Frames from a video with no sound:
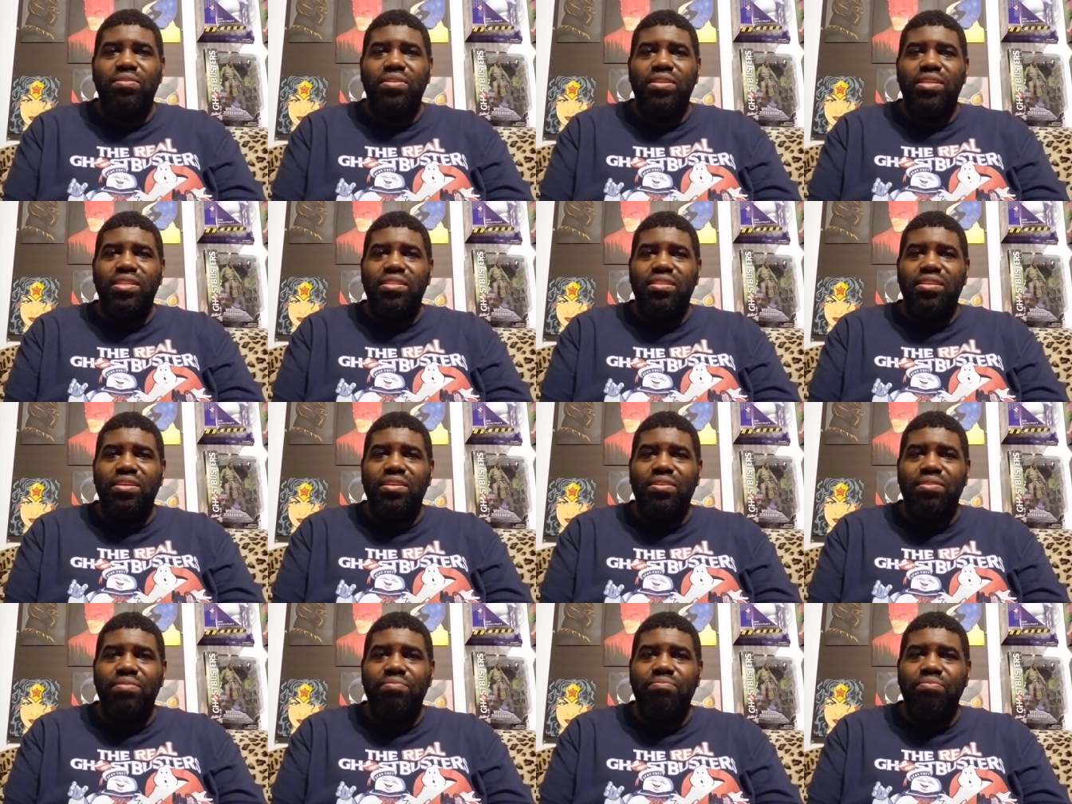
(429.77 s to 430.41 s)
And
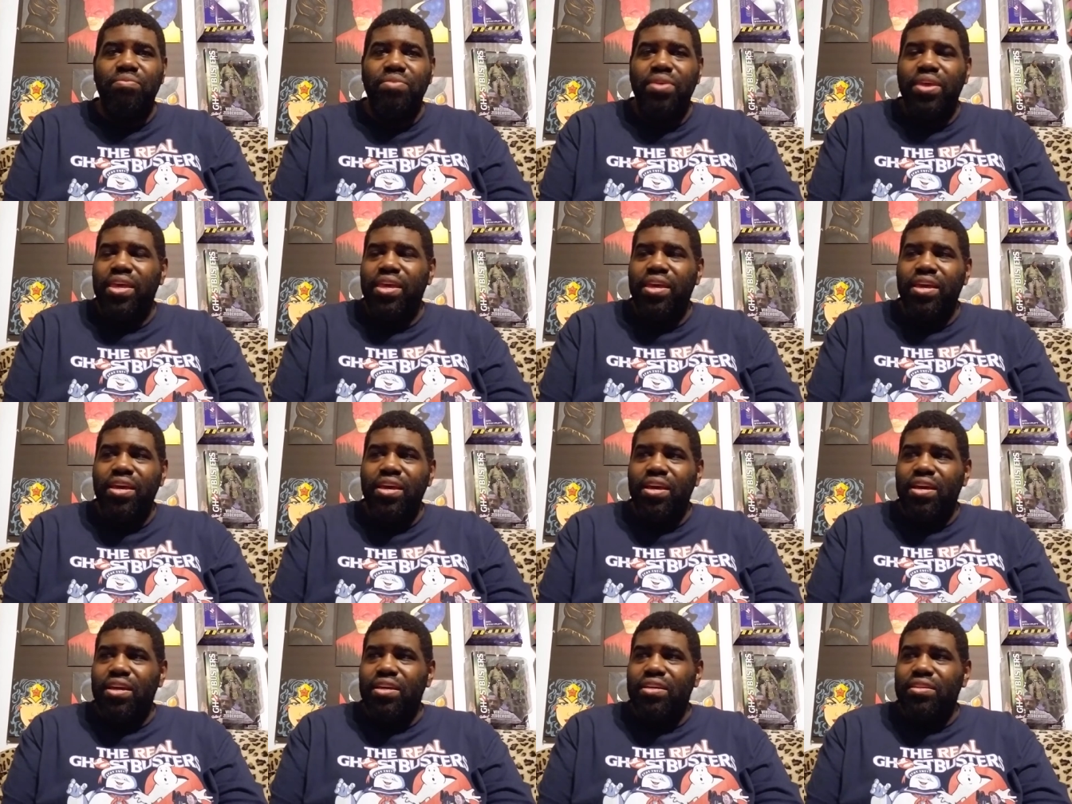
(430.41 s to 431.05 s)
um,
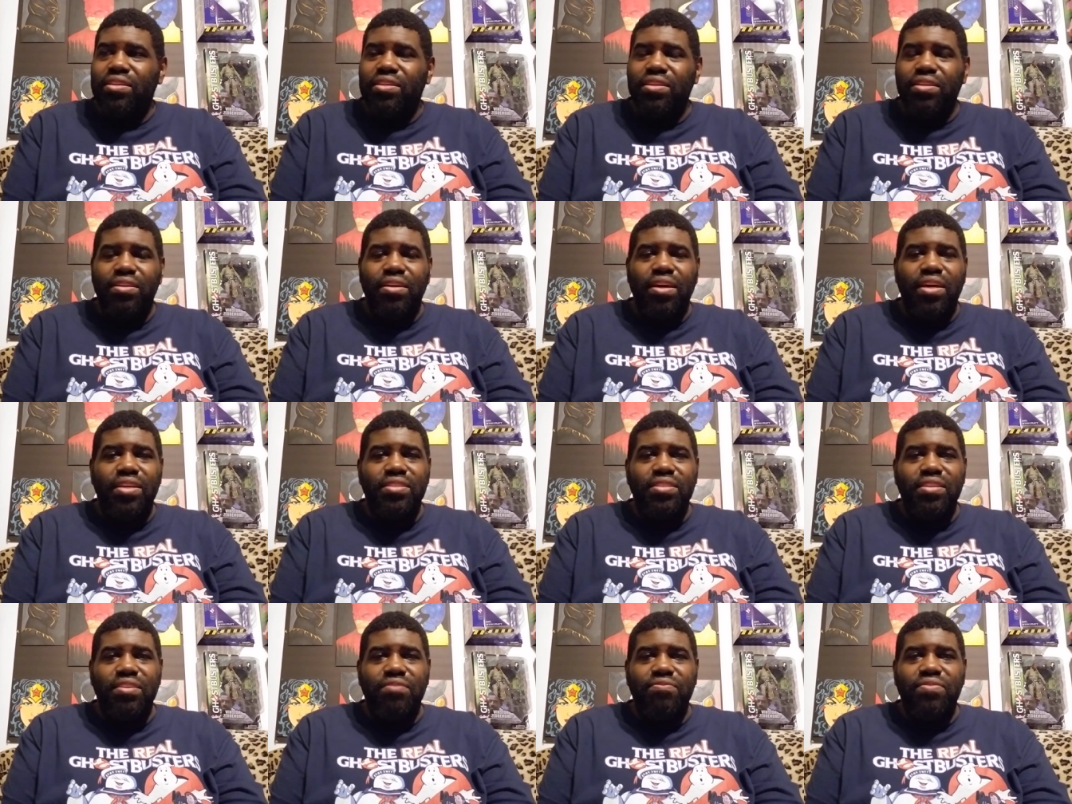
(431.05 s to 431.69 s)
yeah, I
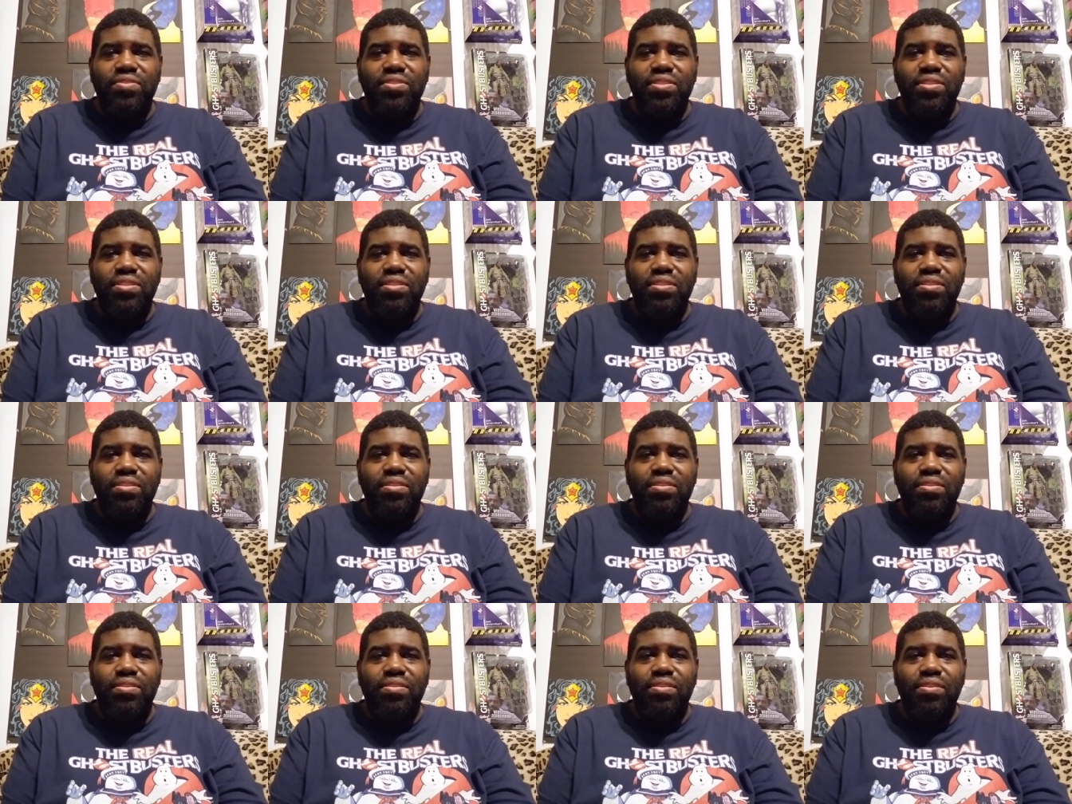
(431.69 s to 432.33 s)
definitely
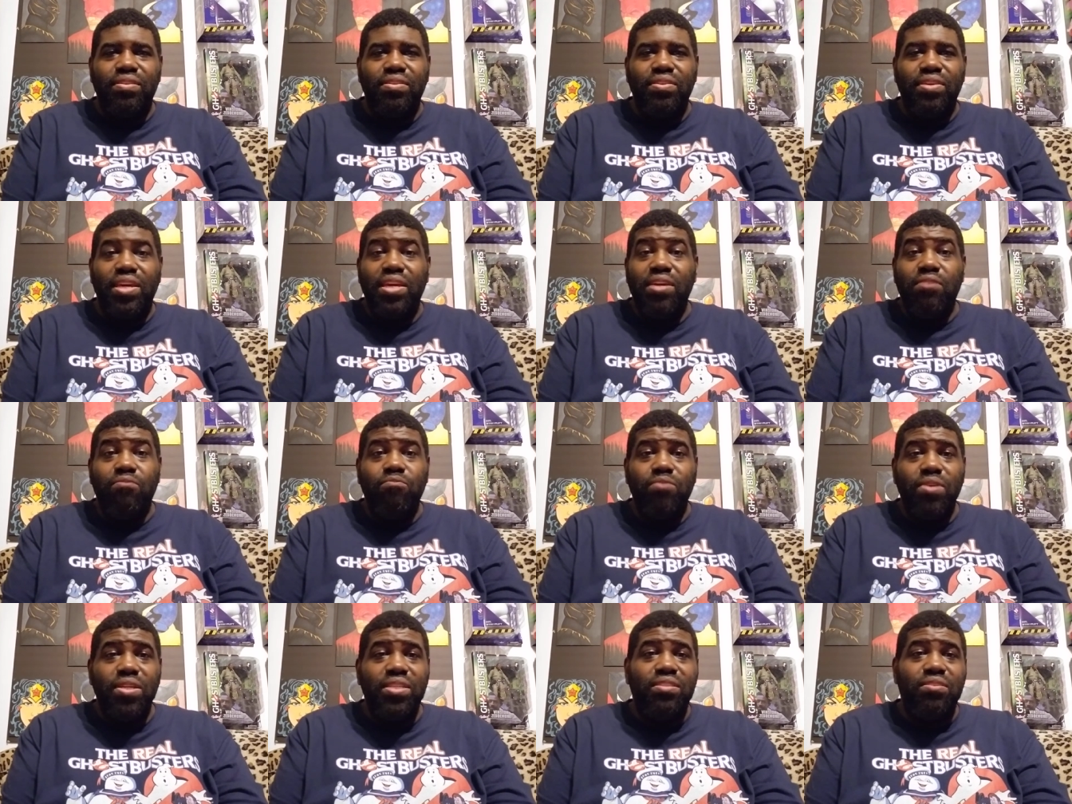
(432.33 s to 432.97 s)
uh
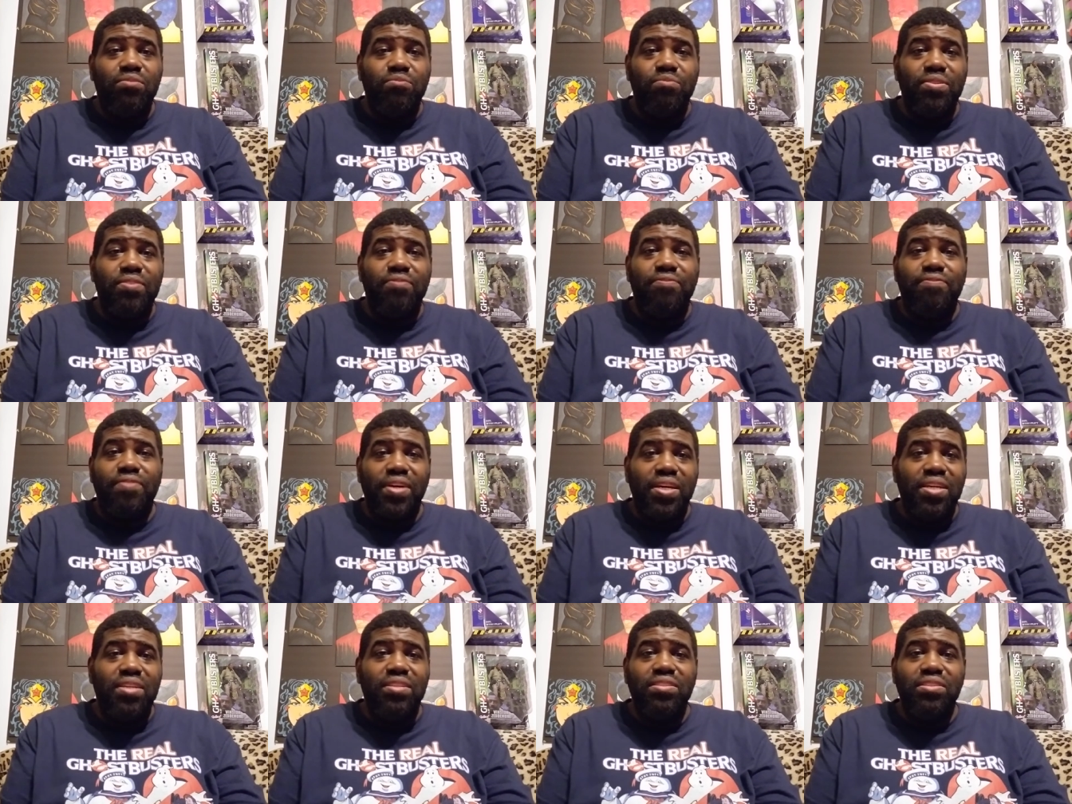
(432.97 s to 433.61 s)
can't wait till we
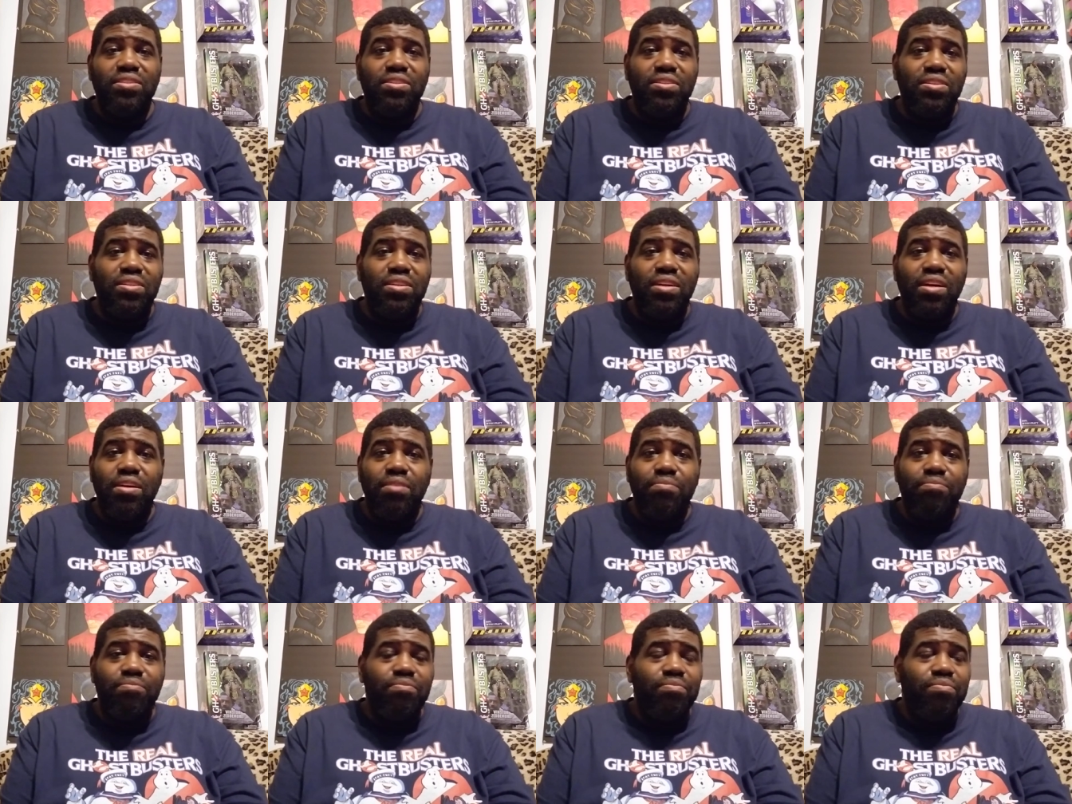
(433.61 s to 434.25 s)
finally hook
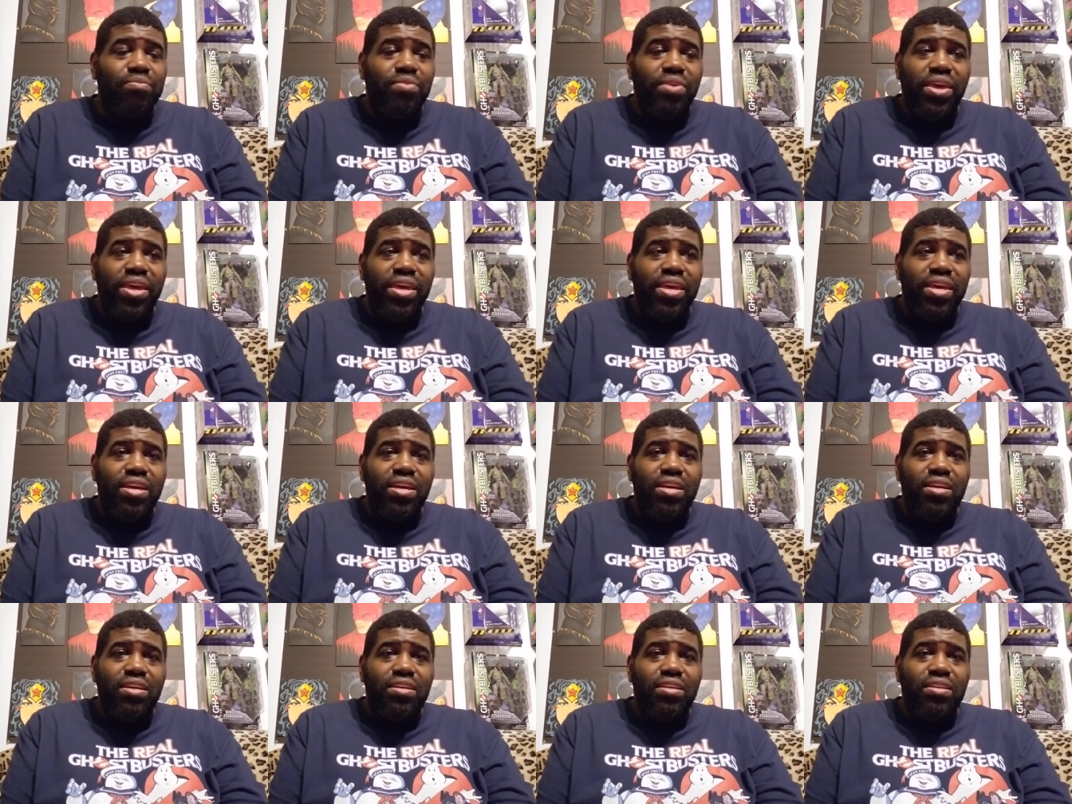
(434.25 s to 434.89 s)
up
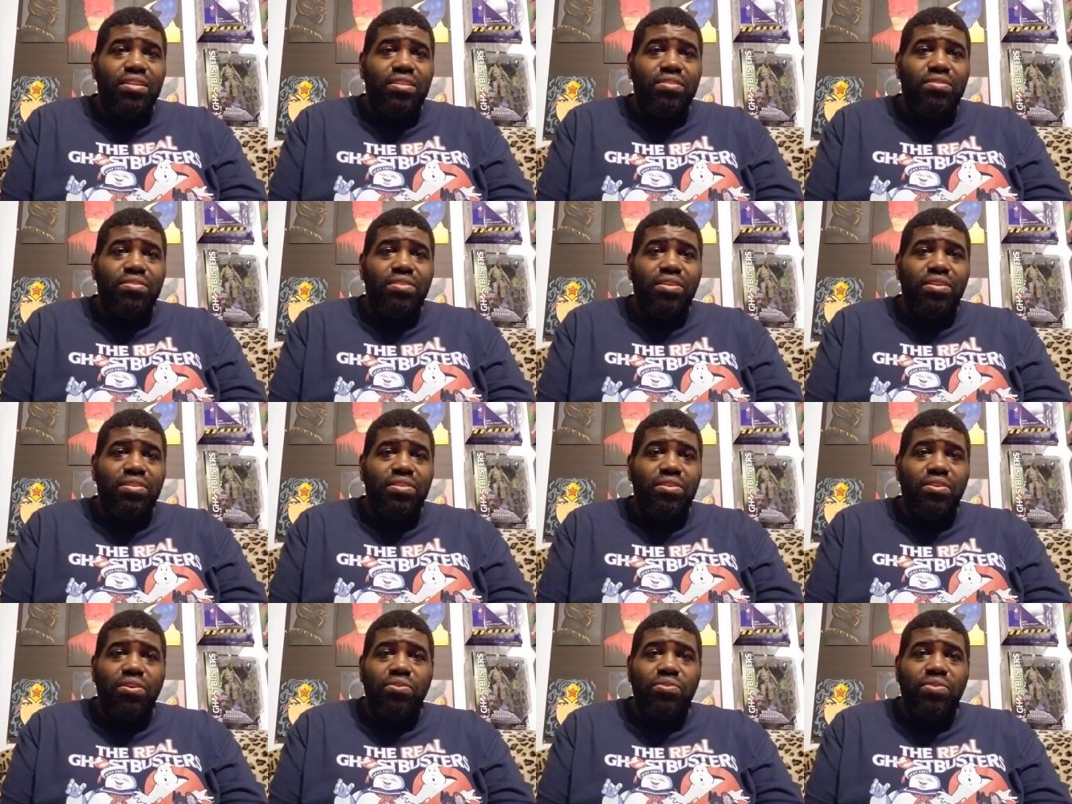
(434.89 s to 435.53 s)
and
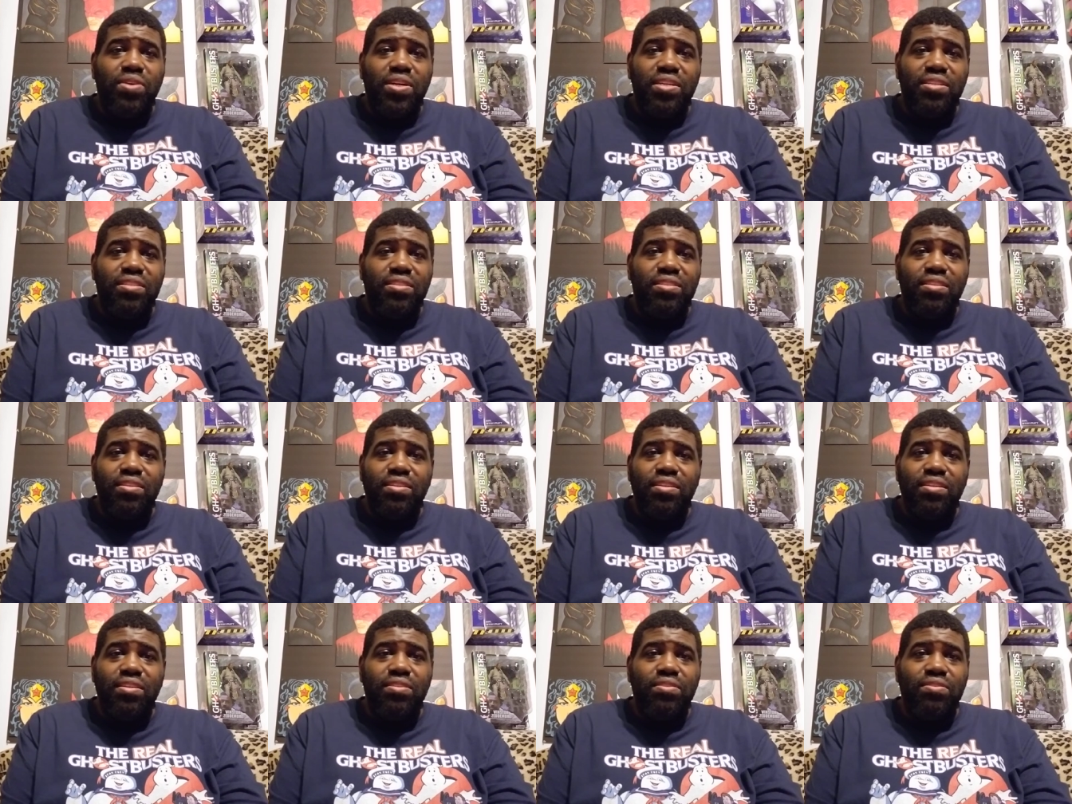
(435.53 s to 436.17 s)
and go hunting
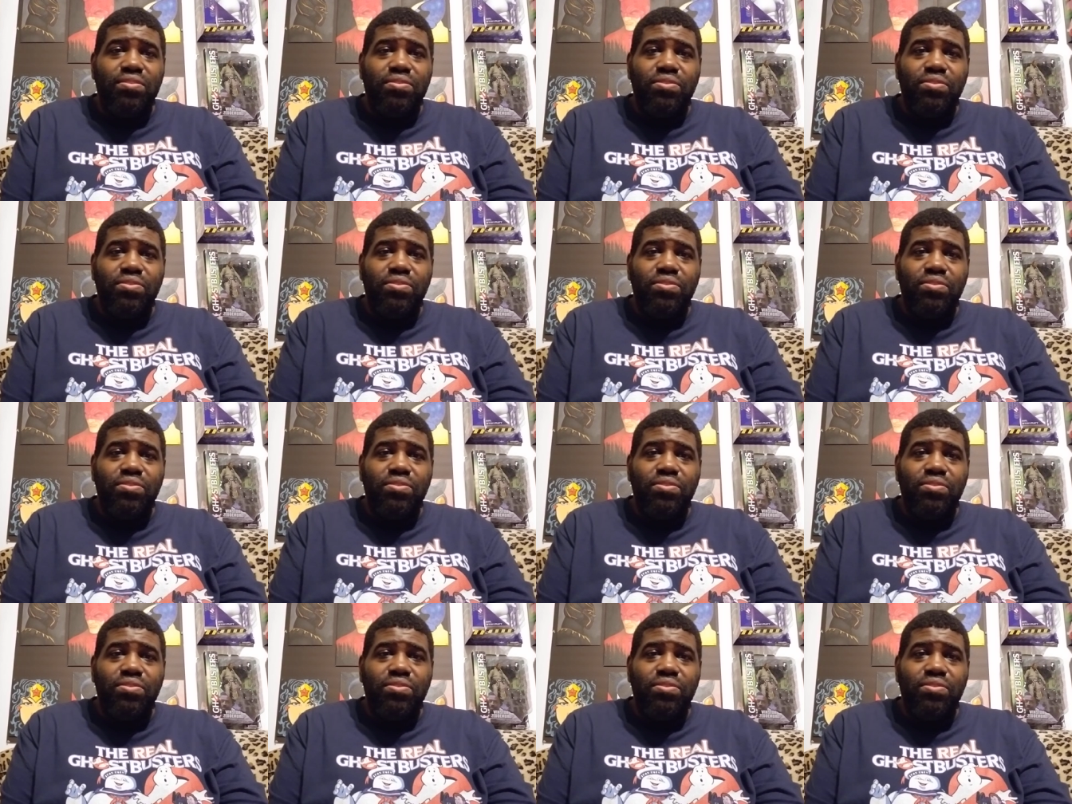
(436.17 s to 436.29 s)
again.